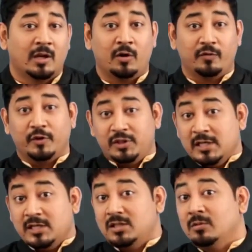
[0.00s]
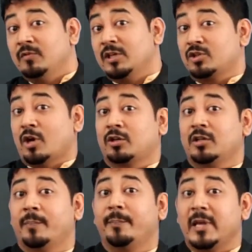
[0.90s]
Now, for this, we resort
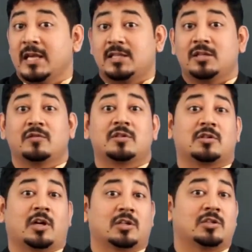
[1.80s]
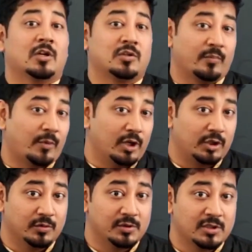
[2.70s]
to the basics of structures of
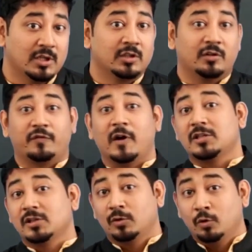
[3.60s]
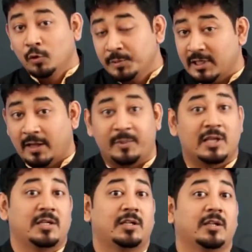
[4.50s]
molecules, the functional groups that are
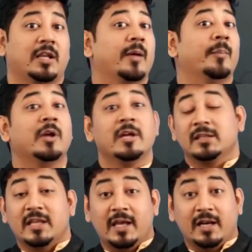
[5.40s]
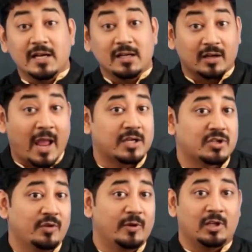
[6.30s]
present in them, their
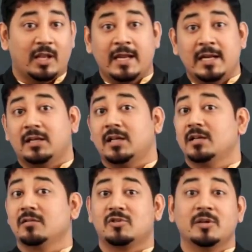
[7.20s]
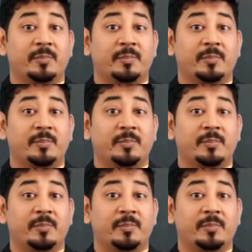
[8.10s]
interaction with light, and